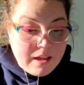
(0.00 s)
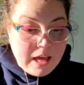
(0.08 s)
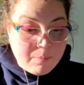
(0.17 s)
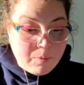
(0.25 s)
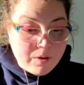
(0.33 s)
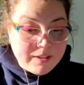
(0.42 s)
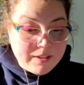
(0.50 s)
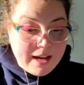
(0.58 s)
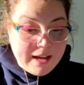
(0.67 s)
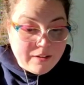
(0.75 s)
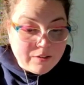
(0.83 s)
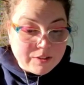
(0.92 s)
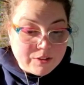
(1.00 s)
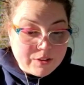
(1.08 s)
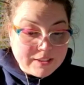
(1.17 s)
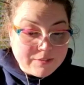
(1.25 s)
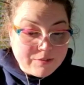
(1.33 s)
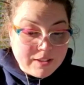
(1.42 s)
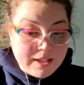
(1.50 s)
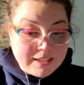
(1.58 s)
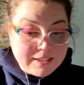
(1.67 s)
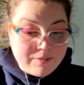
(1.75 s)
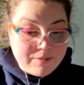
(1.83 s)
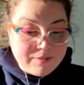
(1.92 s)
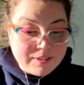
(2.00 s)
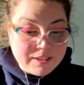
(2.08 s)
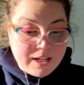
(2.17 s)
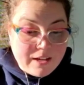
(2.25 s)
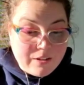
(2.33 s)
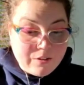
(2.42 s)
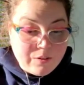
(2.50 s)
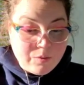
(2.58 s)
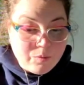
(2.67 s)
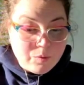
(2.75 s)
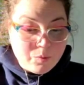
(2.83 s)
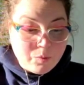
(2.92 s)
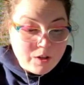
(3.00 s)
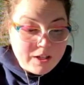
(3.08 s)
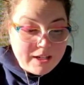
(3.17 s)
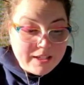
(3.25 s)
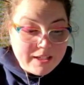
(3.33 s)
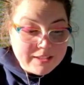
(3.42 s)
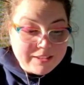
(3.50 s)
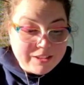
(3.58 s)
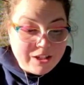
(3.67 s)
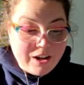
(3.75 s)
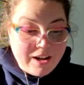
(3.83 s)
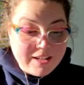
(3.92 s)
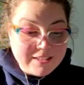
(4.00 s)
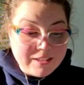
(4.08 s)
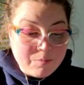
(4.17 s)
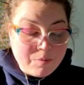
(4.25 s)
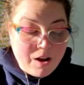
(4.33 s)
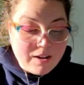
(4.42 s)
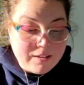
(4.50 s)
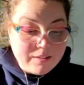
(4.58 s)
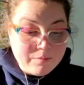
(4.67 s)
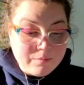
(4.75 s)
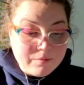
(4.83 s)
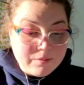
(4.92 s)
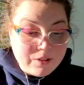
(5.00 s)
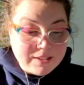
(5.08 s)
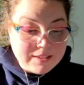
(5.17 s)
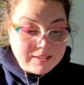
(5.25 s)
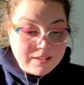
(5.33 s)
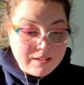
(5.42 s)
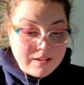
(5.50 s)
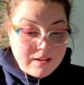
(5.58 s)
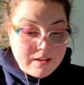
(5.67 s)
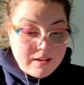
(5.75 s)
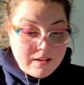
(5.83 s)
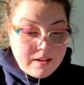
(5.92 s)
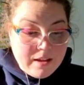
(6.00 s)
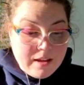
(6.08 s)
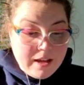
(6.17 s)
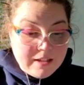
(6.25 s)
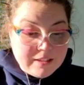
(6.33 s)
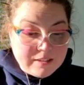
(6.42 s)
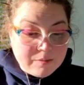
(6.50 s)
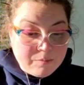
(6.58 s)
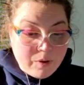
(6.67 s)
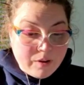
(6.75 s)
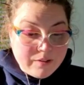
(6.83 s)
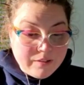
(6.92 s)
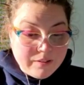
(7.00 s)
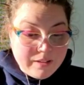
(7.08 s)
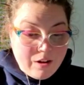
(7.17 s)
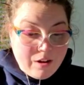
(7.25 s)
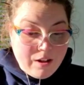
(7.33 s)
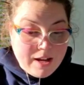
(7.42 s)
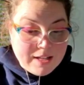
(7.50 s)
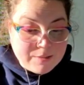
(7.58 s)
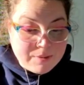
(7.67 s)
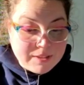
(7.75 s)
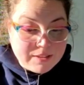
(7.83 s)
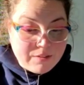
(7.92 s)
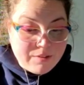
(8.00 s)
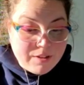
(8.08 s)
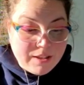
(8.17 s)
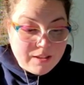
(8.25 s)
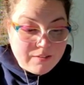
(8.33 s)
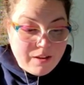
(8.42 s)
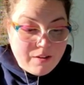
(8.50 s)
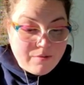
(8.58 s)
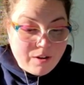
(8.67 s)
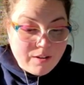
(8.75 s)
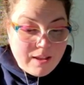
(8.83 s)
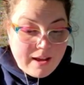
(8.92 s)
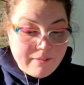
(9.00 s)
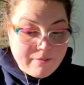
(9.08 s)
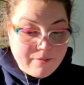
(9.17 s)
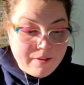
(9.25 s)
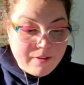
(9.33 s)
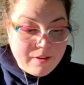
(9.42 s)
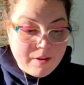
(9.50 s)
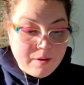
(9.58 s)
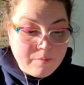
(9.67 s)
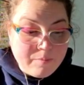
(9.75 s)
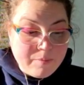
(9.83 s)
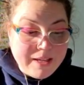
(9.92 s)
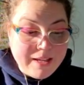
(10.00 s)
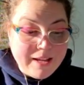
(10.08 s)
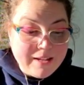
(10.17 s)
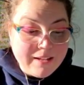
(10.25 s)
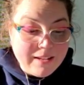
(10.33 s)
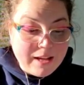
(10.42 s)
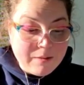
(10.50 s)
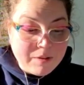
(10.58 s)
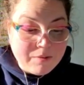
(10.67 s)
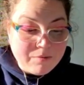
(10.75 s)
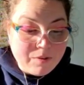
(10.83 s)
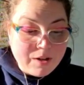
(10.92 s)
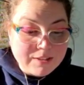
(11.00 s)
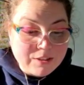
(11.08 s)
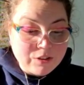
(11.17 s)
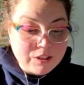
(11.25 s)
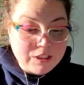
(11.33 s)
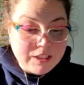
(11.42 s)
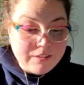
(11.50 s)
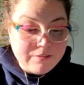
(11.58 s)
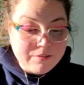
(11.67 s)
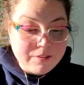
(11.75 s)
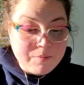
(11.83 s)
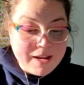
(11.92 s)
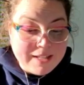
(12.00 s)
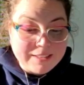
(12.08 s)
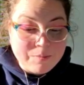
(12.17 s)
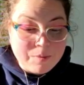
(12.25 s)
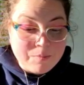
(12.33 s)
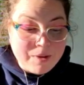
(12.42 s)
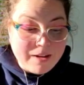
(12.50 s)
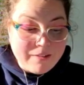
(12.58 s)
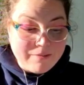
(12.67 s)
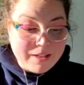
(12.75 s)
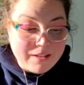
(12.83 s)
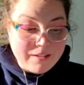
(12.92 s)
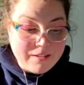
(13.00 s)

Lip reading: A poor diet or stressful lifestyle will work against our asana progress. It is important that all aspects of our life be in alignment for us to achieve the maximum benefit.